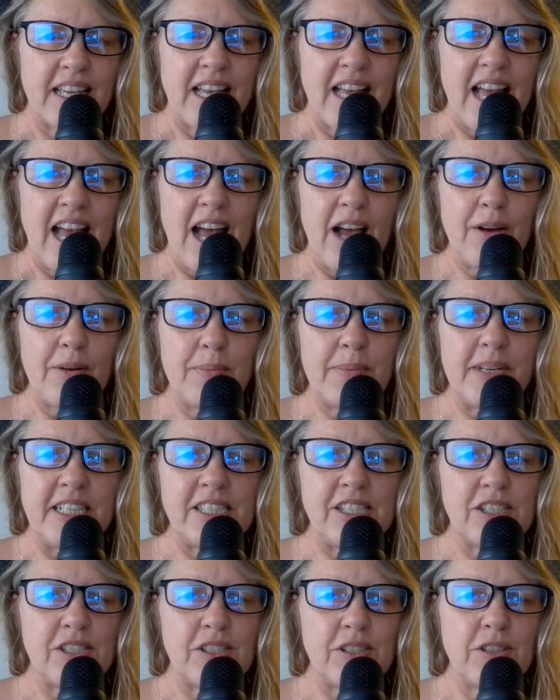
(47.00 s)
Help me
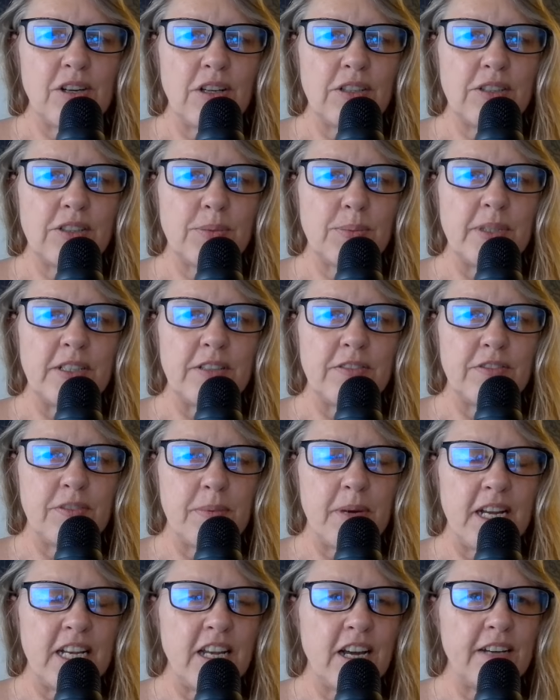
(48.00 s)
to do God's will for
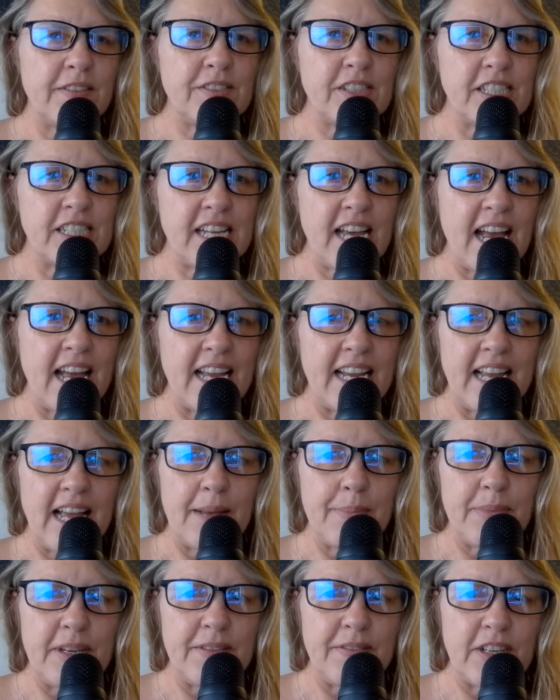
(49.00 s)
my life today
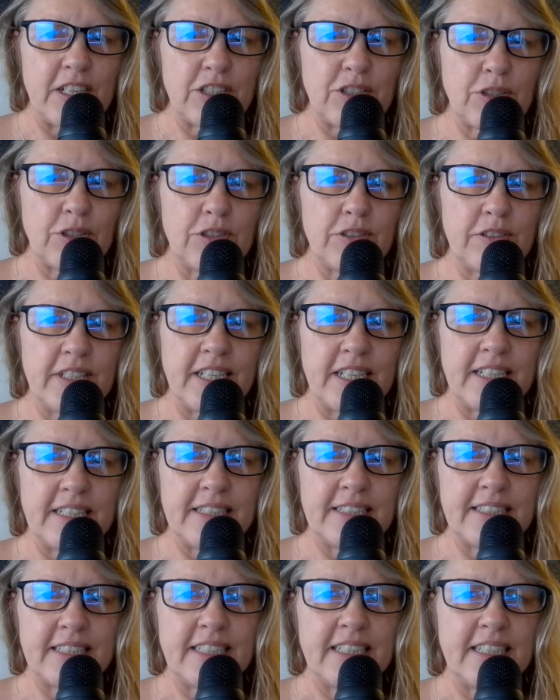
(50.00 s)
and be
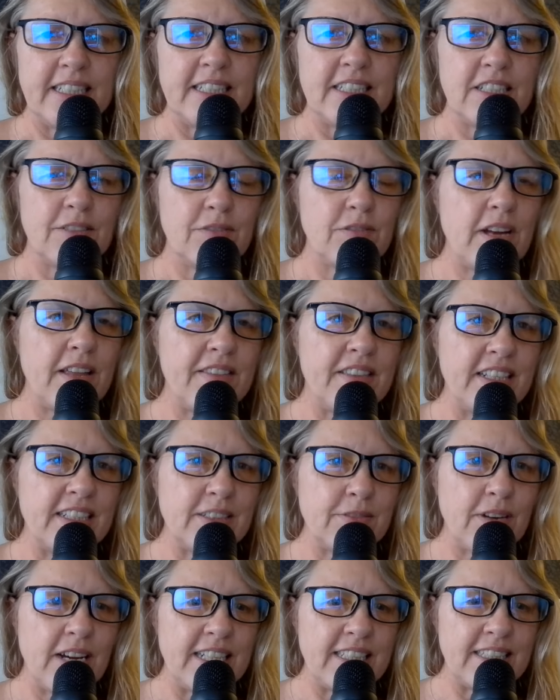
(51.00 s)
victorious to run this
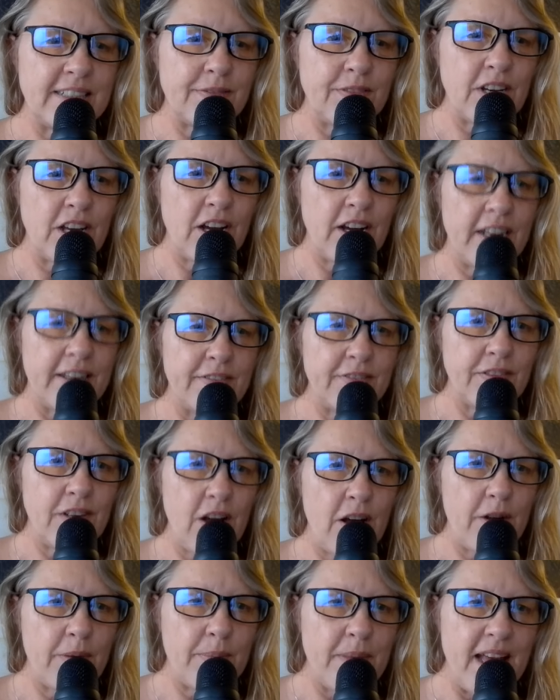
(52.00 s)
race of life.
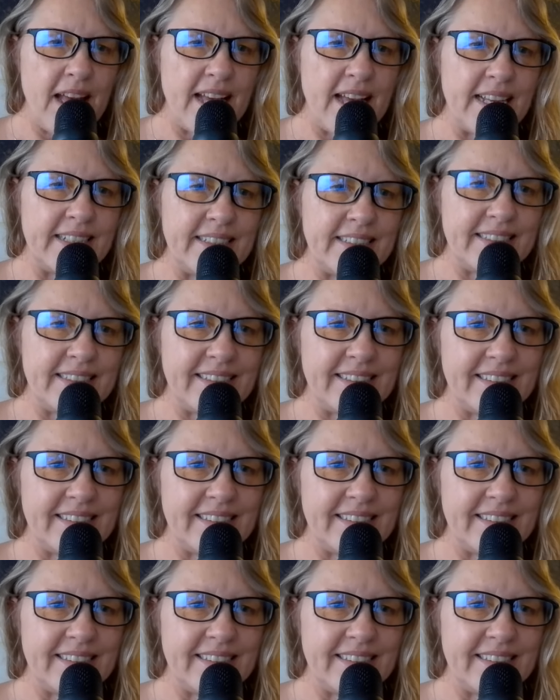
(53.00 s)
Amen.